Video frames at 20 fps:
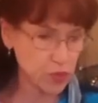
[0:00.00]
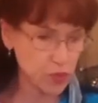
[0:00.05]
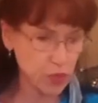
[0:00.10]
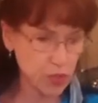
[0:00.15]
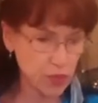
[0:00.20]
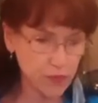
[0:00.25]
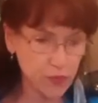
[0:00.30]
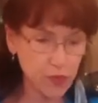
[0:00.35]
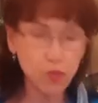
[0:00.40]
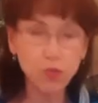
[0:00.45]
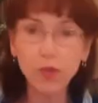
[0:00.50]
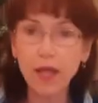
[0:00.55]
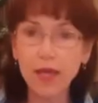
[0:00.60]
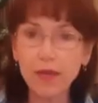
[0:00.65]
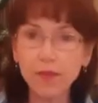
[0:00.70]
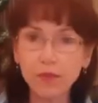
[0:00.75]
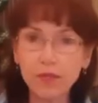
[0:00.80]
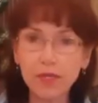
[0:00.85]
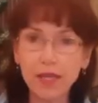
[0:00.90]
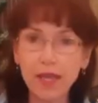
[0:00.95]
if you
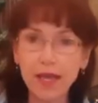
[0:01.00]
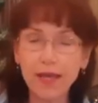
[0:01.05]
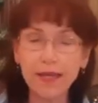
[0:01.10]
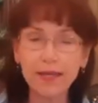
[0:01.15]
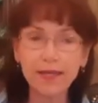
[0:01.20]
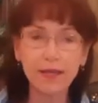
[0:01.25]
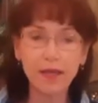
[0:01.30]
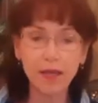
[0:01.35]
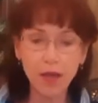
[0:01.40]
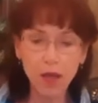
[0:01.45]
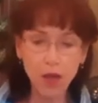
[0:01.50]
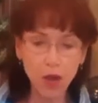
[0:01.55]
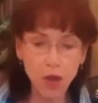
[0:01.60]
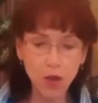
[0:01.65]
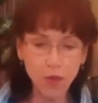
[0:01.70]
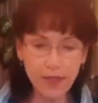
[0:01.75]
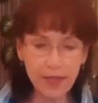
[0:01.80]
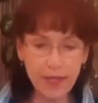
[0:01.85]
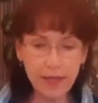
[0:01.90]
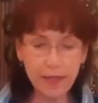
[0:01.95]
would like.
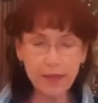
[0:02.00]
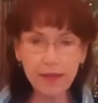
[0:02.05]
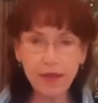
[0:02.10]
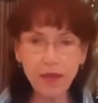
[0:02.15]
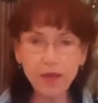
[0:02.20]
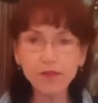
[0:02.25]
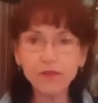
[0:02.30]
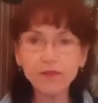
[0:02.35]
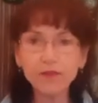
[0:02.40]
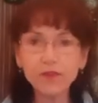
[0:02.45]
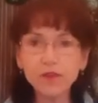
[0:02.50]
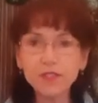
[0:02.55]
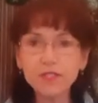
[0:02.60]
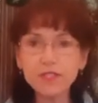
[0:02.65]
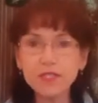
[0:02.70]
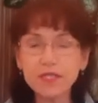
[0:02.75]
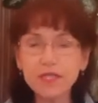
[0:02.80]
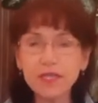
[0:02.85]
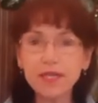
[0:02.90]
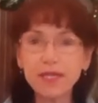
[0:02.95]
Okay, now the
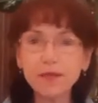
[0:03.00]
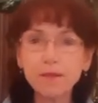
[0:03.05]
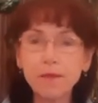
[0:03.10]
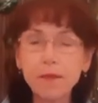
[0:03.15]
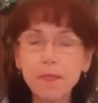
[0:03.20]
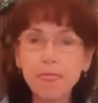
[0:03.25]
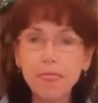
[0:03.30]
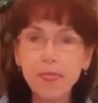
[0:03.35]
first thing